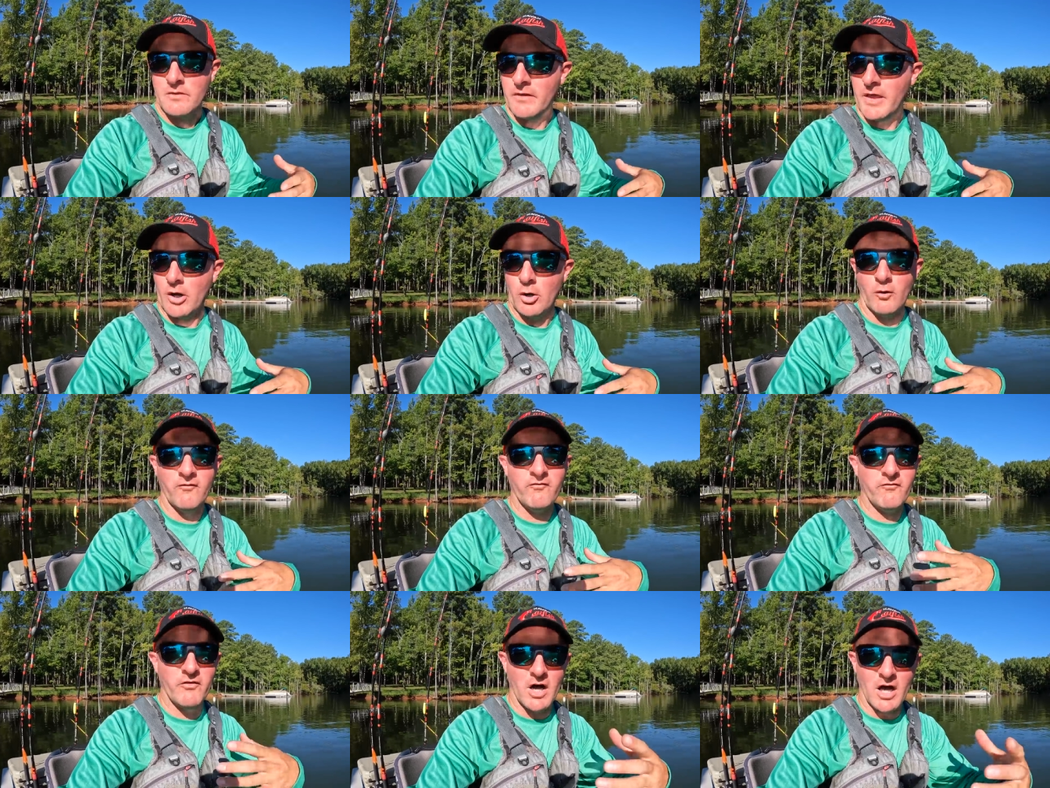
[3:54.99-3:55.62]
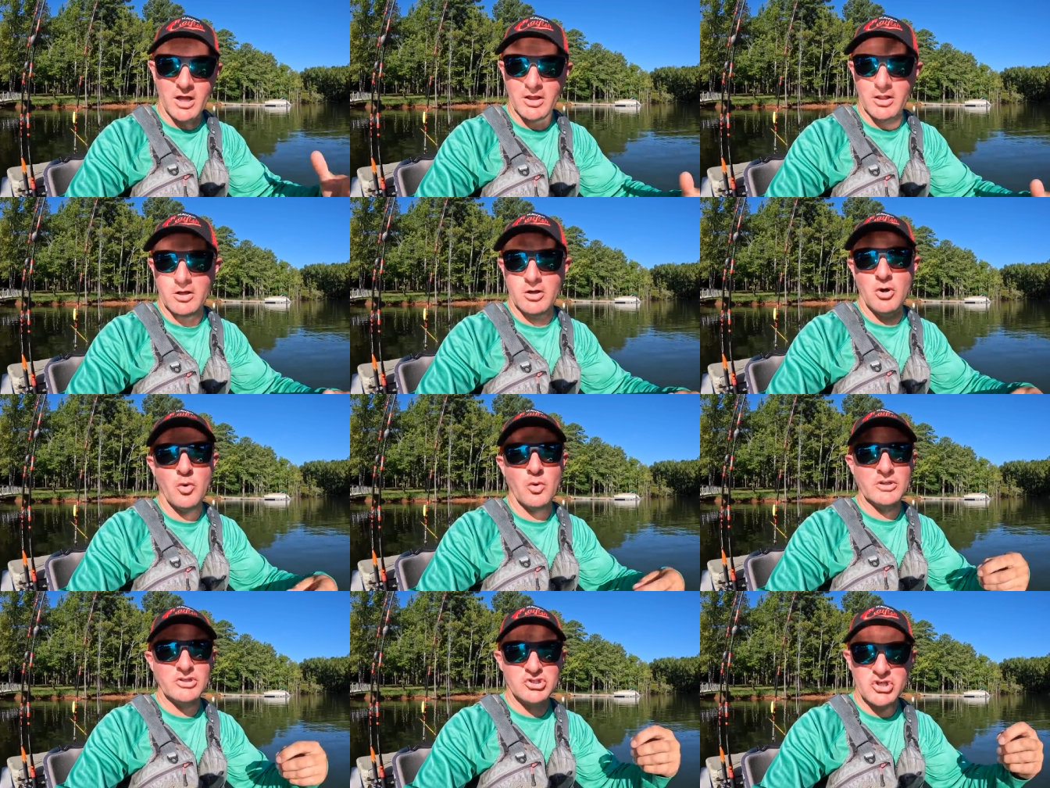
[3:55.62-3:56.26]
that'll
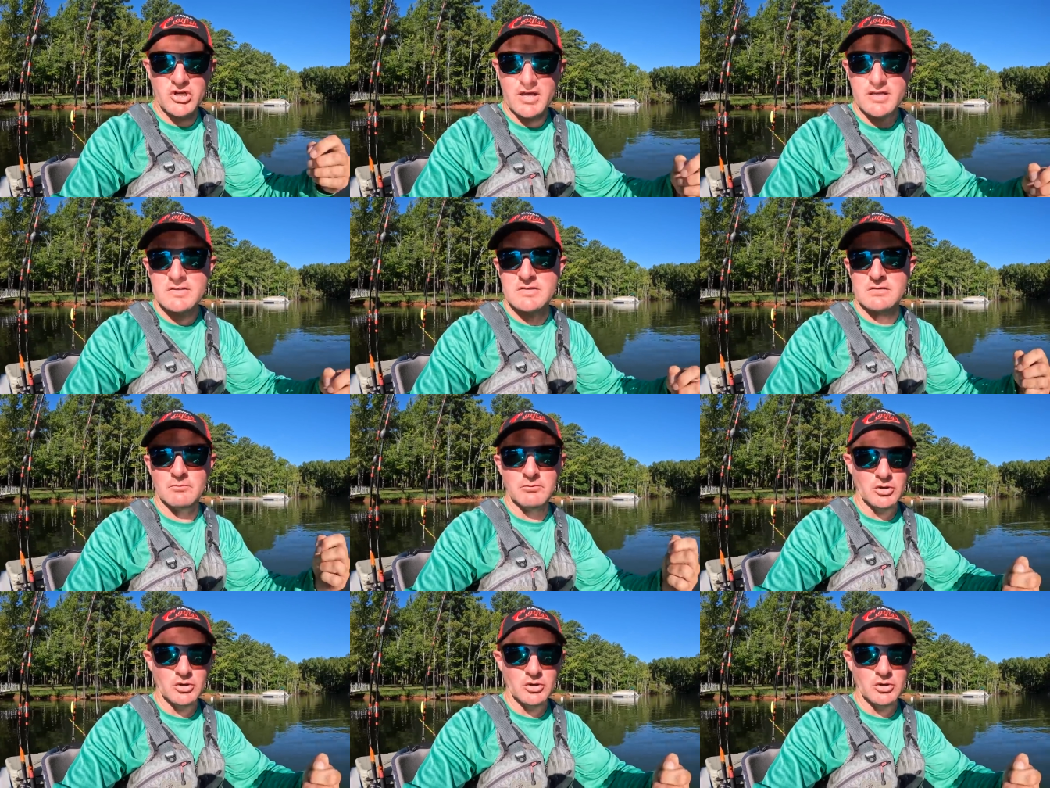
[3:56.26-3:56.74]
follow and chase the